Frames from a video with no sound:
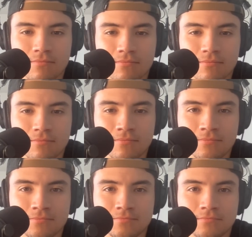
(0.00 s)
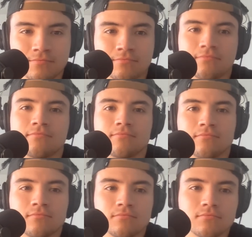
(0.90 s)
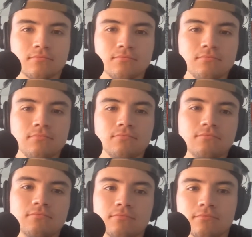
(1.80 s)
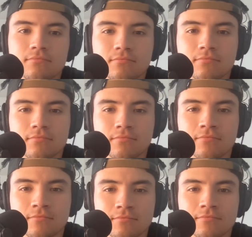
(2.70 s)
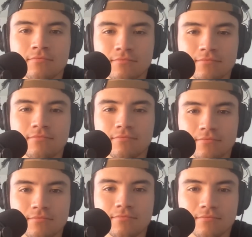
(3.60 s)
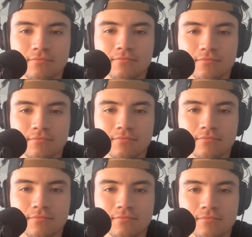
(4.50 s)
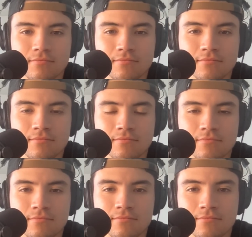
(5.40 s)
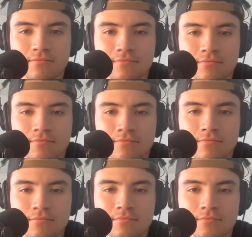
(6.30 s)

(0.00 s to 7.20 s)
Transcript: (not speaking)